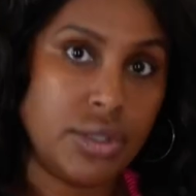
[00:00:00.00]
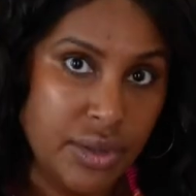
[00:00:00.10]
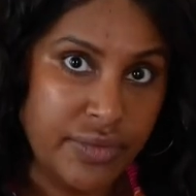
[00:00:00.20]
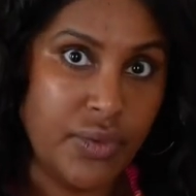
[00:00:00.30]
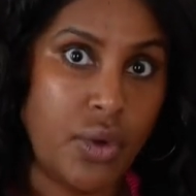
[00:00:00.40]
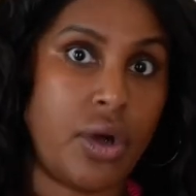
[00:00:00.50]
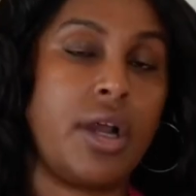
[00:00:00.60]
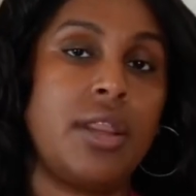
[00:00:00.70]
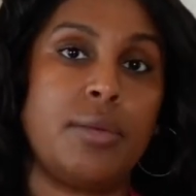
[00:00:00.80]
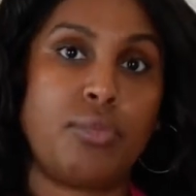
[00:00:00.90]
you do it
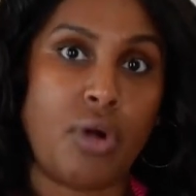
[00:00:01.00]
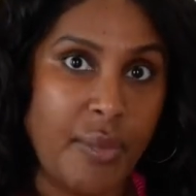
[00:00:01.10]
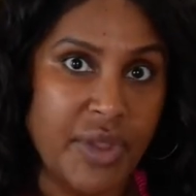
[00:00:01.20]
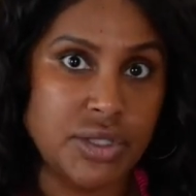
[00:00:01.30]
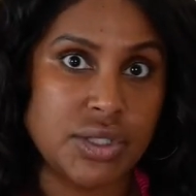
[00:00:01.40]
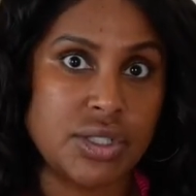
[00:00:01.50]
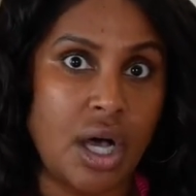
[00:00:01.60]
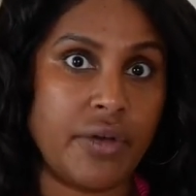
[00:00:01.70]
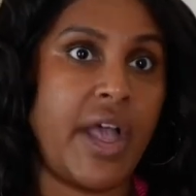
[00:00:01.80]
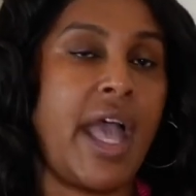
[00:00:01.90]
for, the problem that you
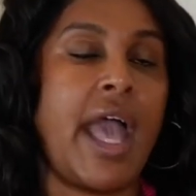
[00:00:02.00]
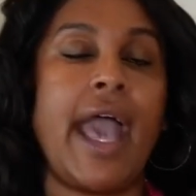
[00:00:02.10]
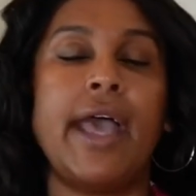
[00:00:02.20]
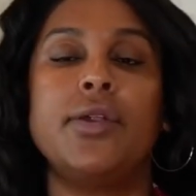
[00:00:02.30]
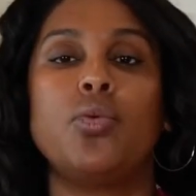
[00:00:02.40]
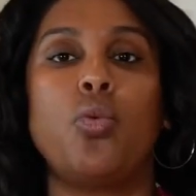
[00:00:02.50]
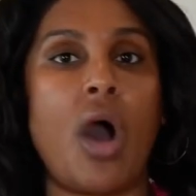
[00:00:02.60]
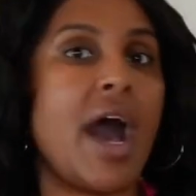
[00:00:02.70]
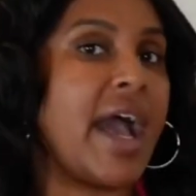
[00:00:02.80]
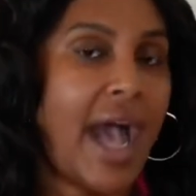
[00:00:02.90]
solve, and
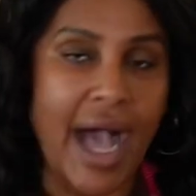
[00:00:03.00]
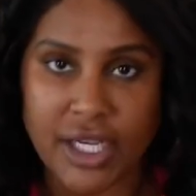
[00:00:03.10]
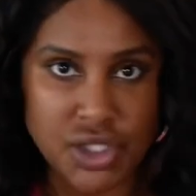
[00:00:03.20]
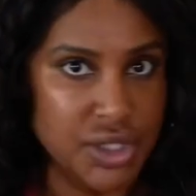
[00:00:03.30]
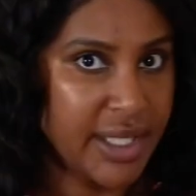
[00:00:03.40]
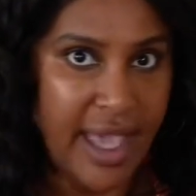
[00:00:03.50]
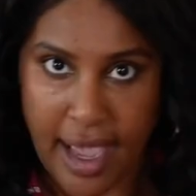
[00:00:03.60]
why I should